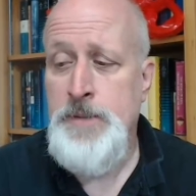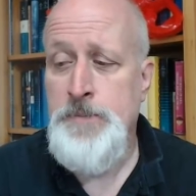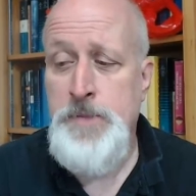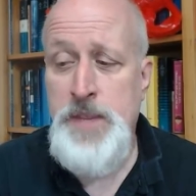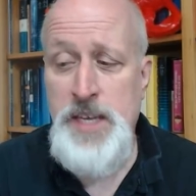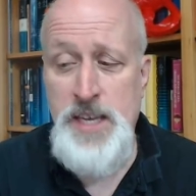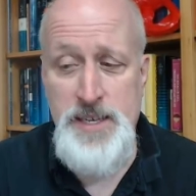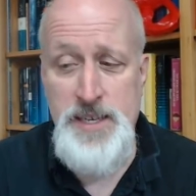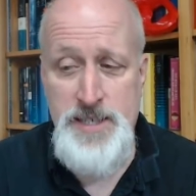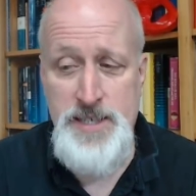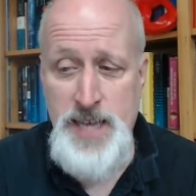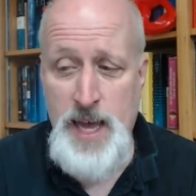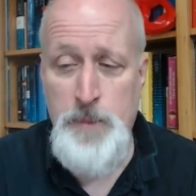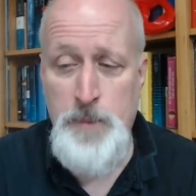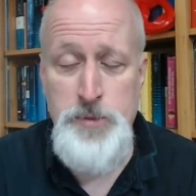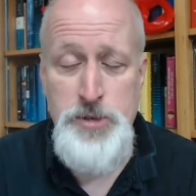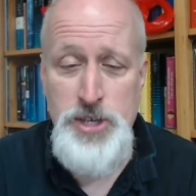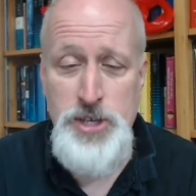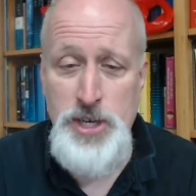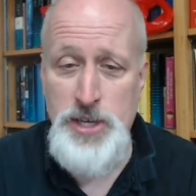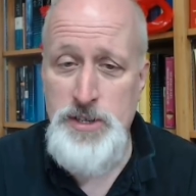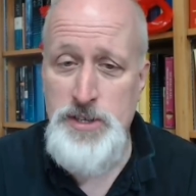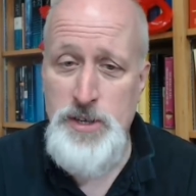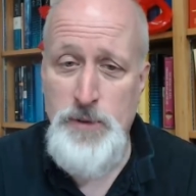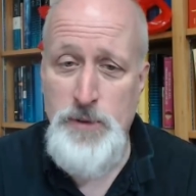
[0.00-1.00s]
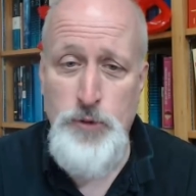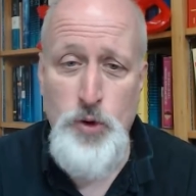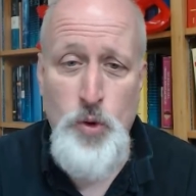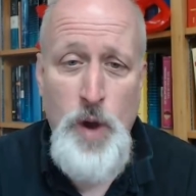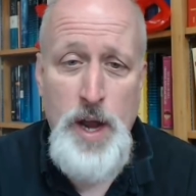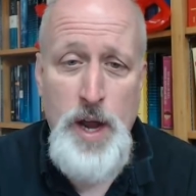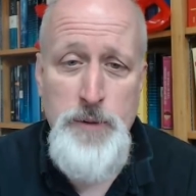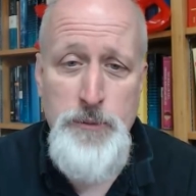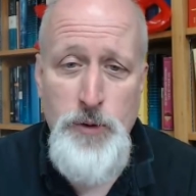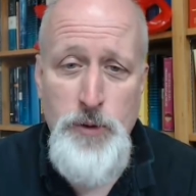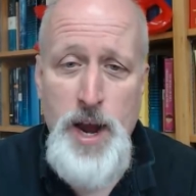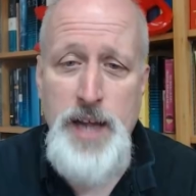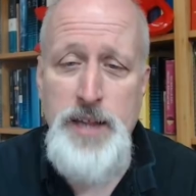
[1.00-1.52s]
the assumptions of,
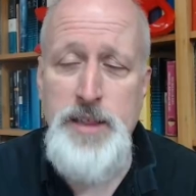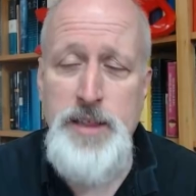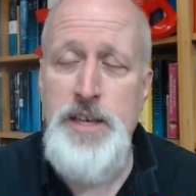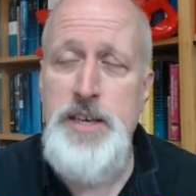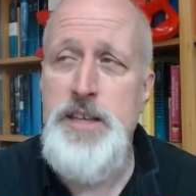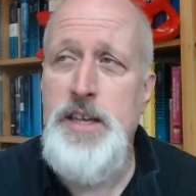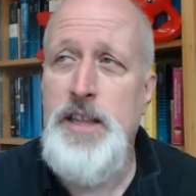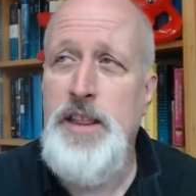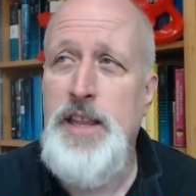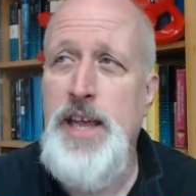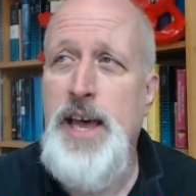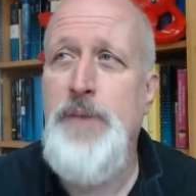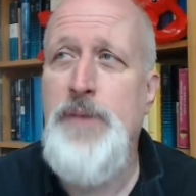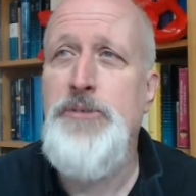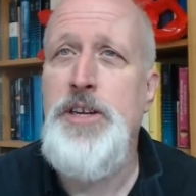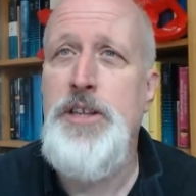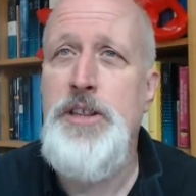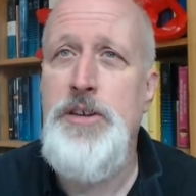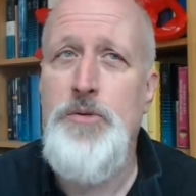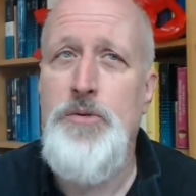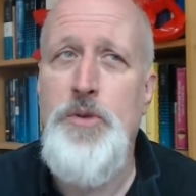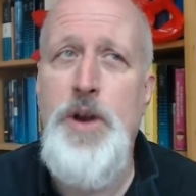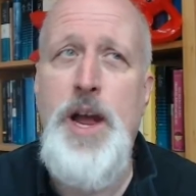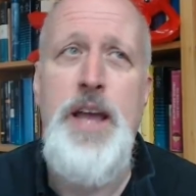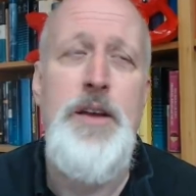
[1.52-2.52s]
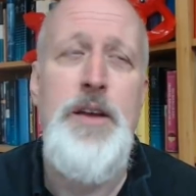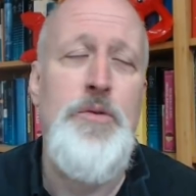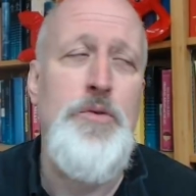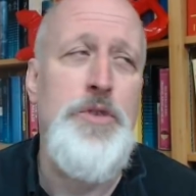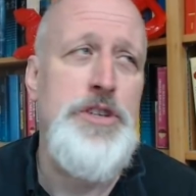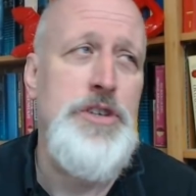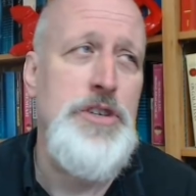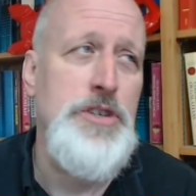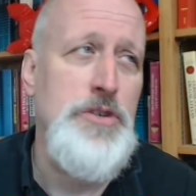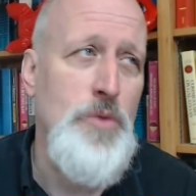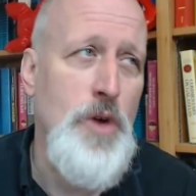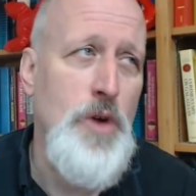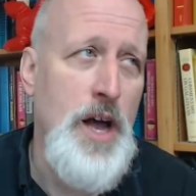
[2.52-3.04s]
quite frankly, the left and the right,
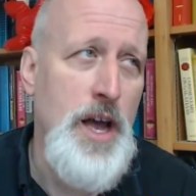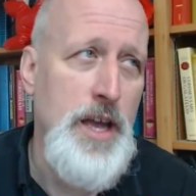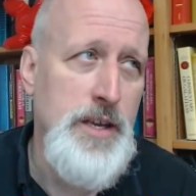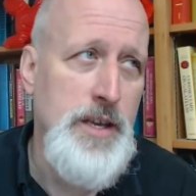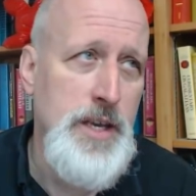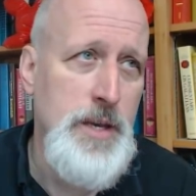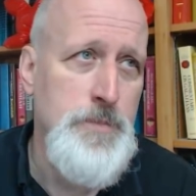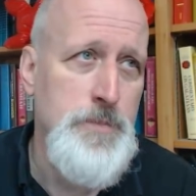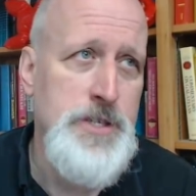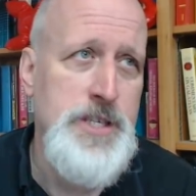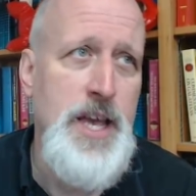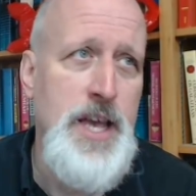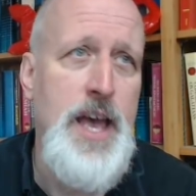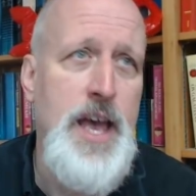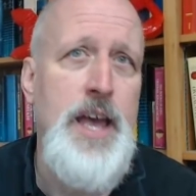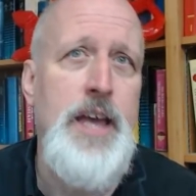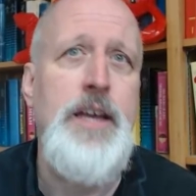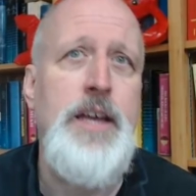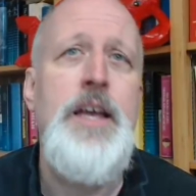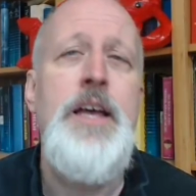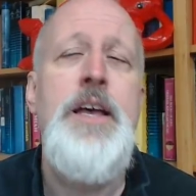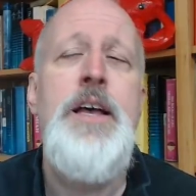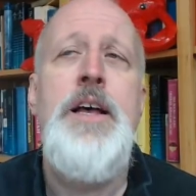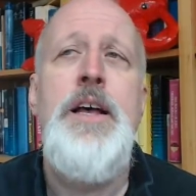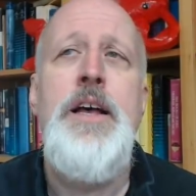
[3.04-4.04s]
which is why I keep saying